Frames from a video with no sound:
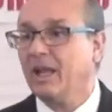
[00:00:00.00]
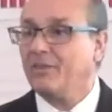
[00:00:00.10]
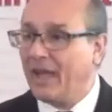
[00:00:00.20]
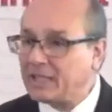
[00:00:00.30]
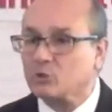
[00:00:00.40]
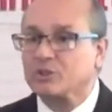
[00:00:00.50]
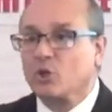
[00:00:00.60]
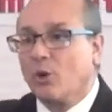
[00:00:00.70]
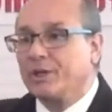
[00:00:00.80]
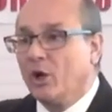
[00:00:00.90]
That's what's
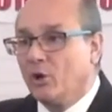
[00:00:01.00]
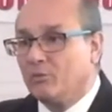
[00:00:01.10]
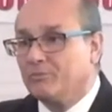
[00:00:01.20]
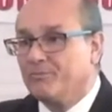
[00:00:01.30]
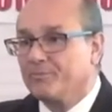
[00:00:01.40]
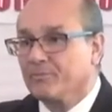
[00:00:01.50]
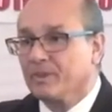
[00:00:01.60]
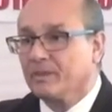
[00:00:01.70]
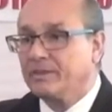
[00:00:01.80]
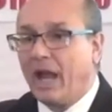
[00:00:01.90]
going on.
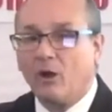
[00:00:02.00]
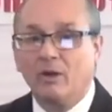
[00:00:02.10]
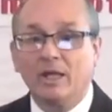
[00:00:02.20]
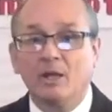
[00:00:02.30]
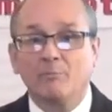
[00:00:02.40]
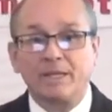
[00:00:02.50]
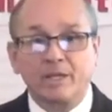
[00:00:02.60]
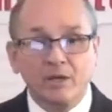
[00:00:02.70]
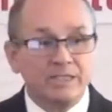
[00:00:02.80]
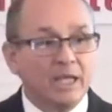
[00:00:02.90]
Now,
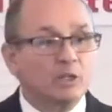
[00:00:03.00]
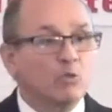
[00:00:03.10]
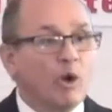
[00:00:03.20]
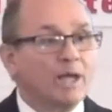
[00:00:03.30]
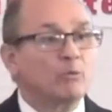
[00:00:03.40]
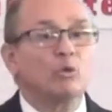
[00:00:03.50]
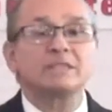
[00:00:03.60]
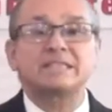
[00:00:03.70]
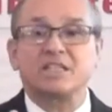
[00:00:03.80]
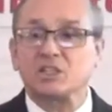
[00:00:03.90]
because Ellen White
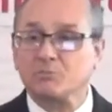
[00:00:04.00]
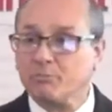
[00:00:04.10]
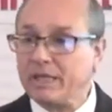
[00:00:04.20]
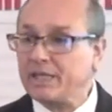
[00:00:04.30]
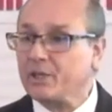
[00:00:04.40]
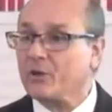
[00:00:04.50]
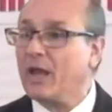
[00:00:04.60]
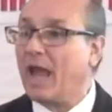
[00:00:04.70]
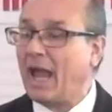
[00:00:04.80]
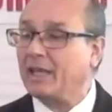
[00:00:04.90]
was the
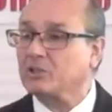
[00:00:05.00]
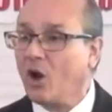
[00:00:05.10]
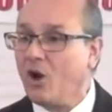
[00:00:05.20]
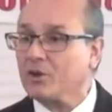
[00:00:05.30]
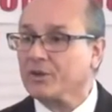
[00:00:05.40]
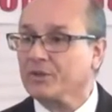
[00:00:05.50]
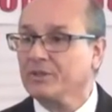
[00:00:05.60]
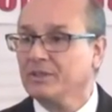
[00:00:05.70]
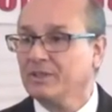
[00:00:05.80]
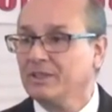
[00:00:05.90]
speaker and talker